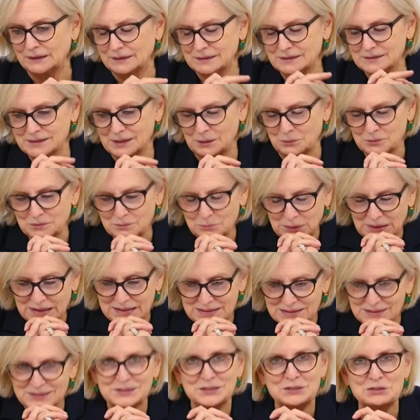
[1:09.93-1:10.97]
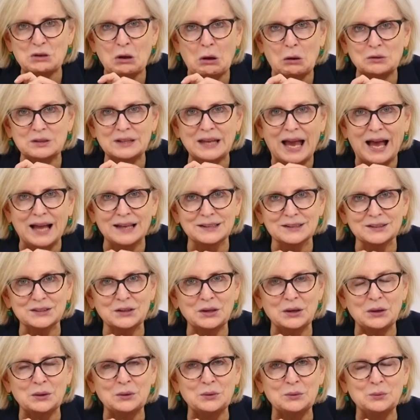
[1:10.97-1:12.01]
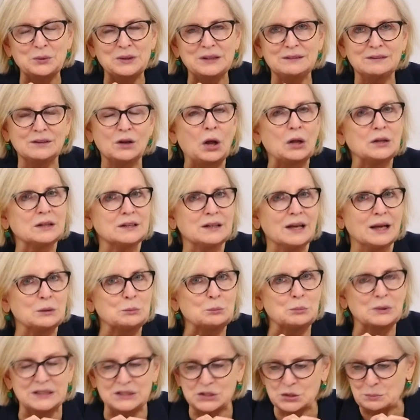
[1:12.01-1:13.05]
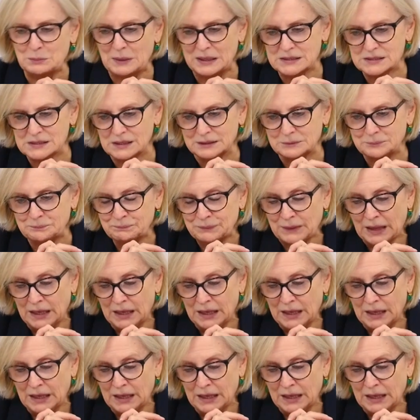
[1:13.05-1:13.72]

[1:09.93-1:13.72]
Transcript: Some places it's called calico. We call it unbleached muslin.